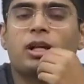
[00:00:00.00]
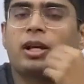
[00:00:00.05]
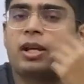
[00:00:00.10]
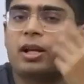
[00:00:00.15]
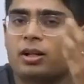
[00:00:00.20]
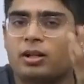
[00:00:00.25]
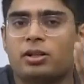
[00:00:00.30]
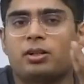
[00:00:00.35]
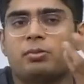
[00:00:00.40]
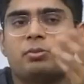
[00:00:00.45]
I
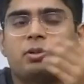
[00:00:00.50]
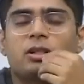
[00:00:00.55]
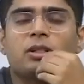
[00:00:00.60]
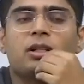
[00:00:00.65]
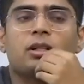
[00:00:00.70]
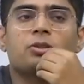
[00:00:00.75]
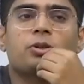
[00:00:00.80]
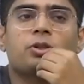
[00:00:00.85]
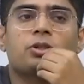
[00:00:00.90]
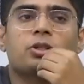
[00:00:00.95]
had attempted
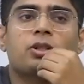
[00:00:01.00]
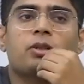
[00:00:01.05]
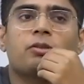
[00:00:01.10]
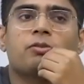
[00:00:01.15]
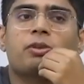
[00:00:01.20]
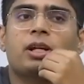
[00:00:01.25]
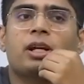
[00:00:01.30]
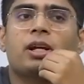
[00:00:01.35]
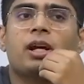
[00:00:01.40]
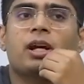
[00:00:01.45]
that question, and
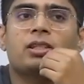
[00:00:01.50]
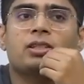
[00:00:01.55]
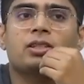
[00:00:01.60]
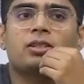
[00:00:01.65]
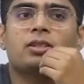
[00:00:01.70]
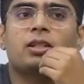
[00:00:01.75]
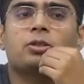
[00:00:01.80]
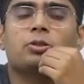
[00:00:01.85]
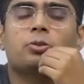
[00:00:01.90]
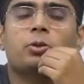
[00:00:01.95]
when I
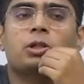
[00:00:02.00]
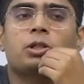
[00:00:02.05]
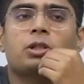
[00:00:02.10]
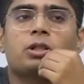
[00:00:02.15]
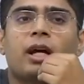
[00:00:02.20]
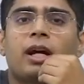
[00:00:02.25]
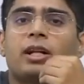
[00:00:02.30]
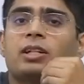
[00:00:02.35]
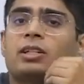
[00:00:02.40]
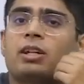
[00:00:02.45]
answered that
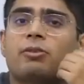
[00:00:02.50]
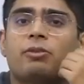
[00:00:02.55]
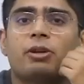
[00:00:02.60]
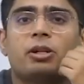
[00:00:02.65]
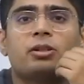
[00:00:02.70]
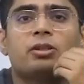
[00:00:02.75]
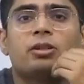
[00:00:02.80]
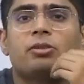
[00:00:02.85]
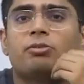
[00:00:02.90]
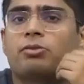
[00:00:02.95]
question, I had
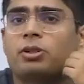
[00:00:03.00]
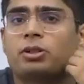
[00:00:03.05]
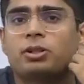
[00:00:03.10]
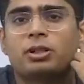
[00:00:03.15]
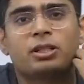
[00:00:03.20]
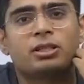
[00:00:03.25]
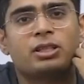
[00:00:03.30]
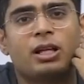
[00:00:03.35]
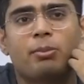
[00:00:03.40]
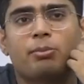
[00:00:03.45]
given different
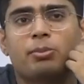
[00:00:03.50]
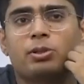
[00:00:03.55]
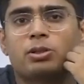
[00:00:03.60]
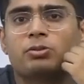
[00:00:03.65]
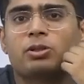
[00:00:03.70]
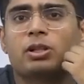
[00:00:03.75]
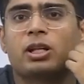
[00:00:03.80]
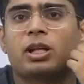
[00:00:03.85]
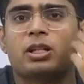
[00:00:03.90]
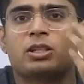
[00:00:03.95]
examples
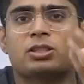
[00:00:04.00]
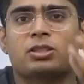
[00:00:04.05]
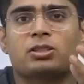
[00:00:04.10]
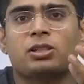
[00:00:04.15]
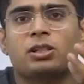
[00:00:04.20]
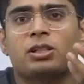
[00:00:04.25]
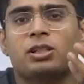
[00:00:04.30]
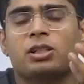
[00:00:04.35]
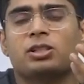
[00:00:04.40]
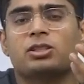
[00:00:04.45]
of the case
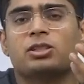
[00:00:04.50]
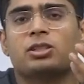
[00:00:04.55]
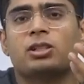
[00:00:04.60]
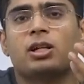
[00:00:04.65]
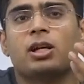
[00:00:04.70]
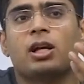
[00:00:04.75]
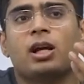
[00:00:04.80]
studies,